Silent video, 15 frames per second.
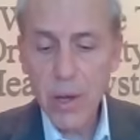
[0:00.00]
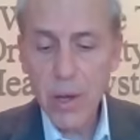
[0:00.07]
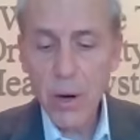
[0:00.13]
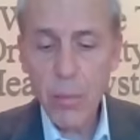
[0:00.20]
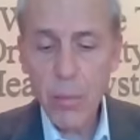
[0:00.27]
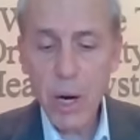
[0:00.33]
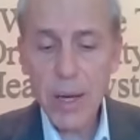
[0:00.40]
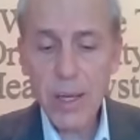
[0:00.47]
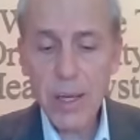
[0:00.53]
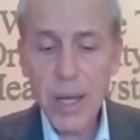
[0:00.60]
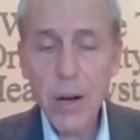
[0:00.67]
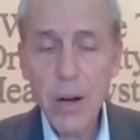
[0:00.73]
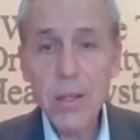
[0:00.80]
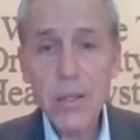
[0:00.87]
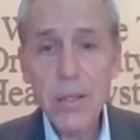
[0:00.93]
O'Brien
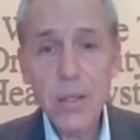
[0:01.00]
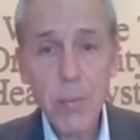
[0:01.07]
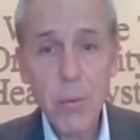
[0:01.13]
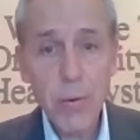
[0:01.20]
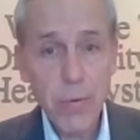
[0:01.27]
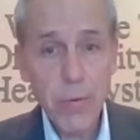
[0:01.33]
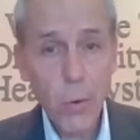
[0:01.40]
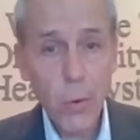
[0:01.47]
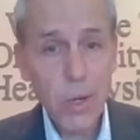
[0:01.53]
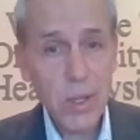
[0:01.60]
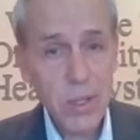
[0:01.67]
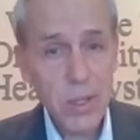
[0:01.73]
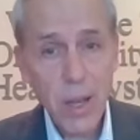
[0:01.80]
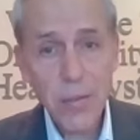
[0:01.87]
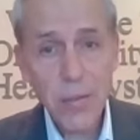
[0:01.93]
County is number
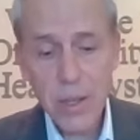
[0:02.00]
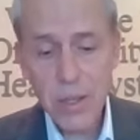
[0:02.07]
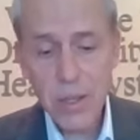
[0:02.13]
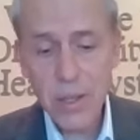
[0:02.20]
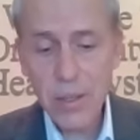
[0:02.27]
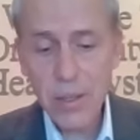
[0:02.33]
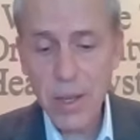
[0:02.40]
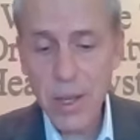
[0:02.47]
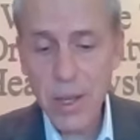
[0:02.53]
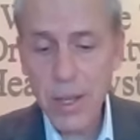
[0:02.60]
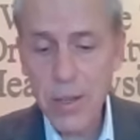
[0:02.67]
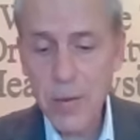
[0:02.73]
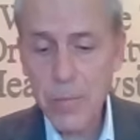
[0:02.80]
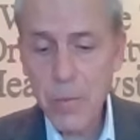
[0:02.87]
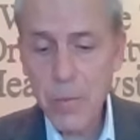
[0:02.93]
47 in the state.